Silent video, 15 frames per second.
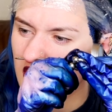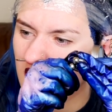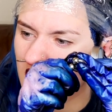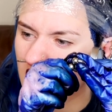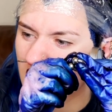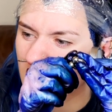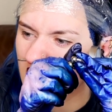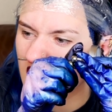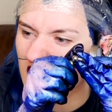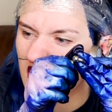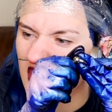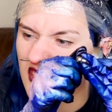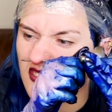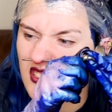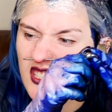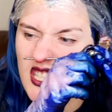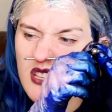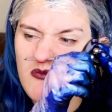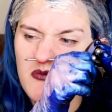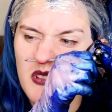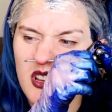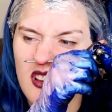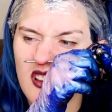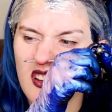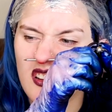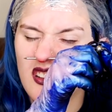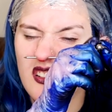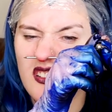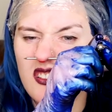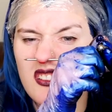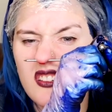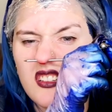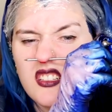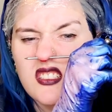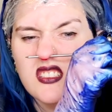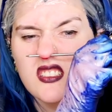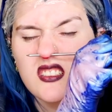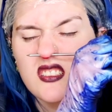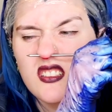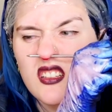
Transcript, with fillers: so you just untwist the ball because